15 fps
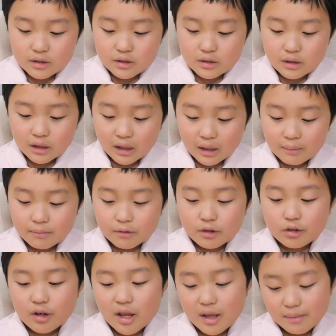um,
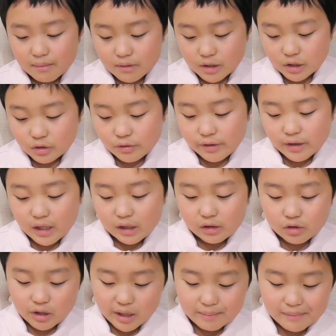Crane, do you think that
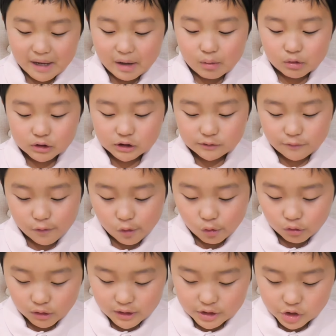Crane Man was
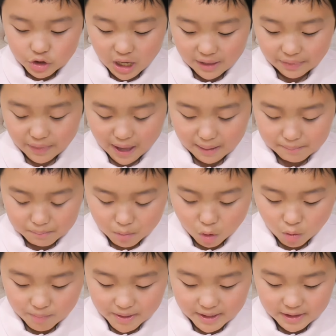foolish at that
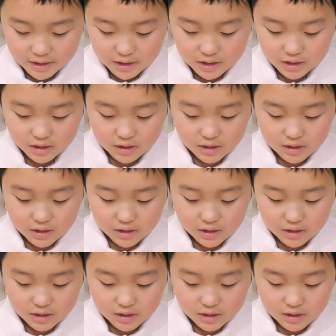moment?